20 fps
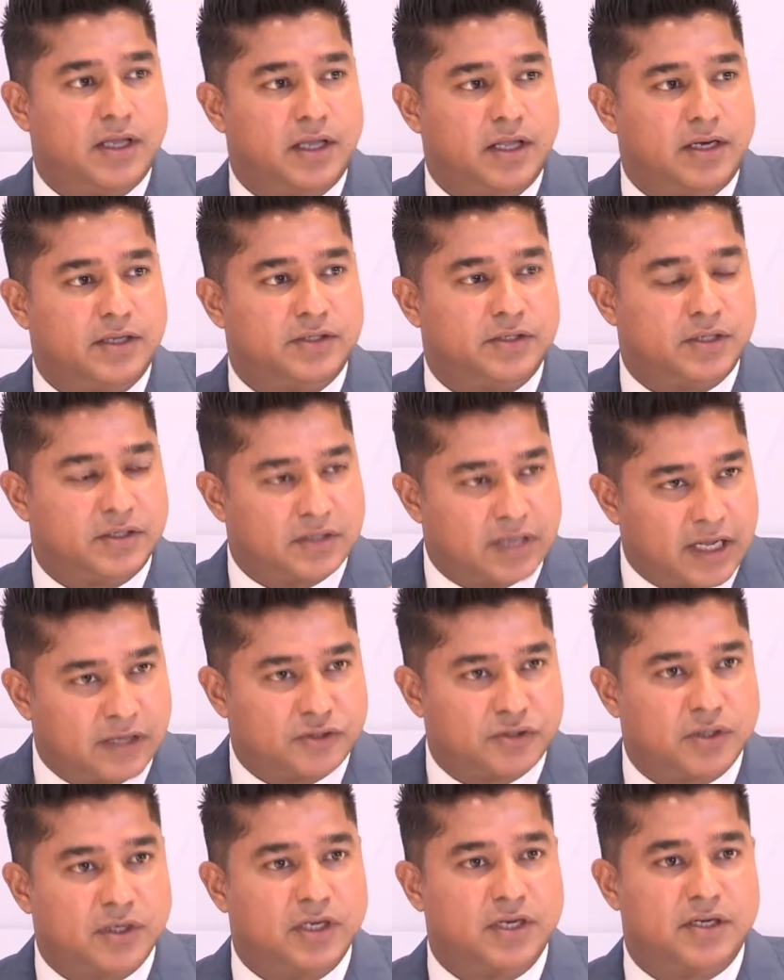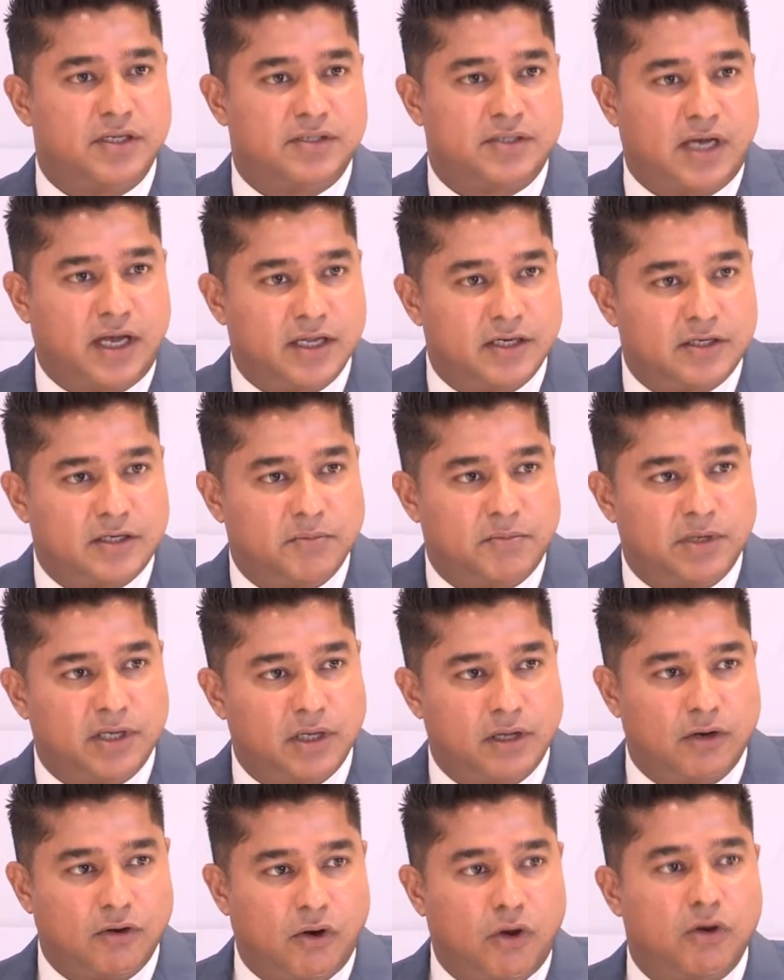It is intentionally designed to
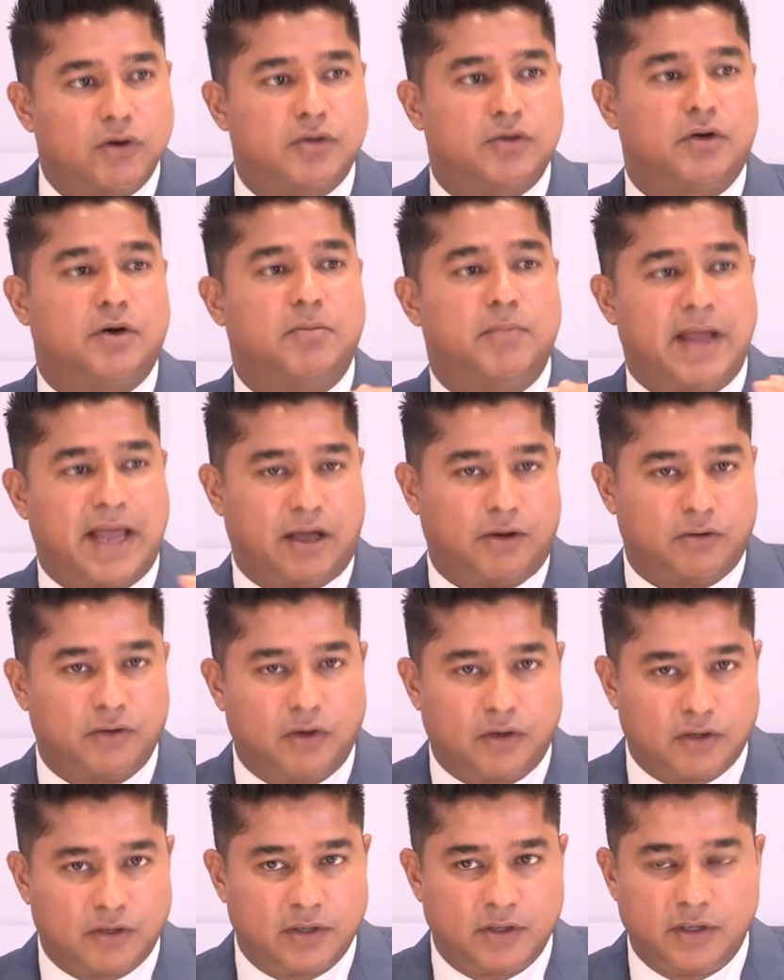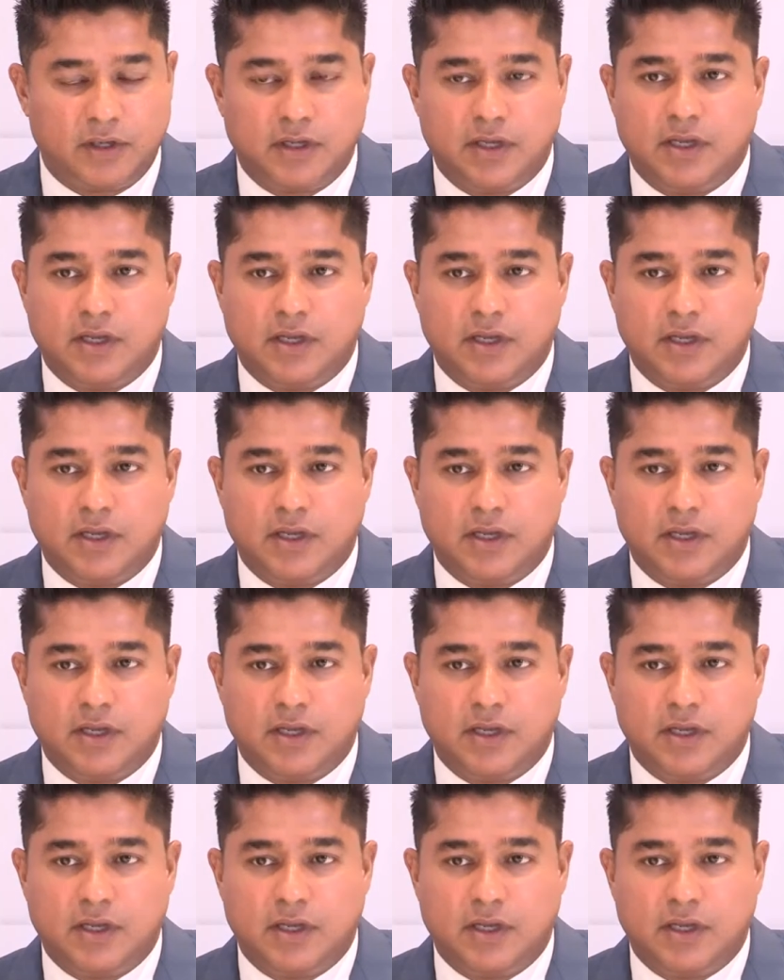be a long-term outlook.